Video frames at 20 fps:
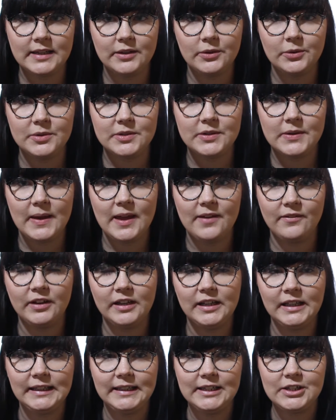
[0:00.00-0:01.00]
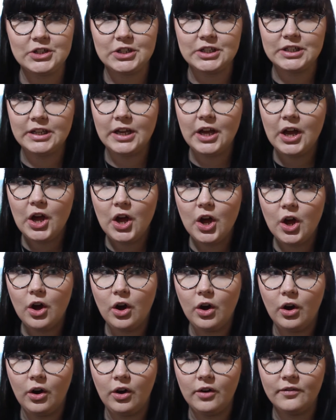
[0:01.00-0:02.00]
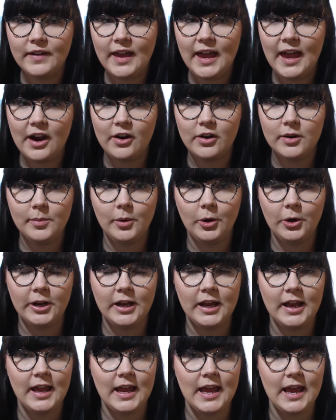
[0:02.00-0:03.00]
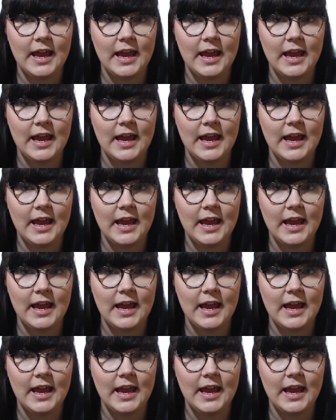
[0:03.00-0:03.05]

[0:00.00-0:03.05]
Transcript: I also have a collection of Harry Potter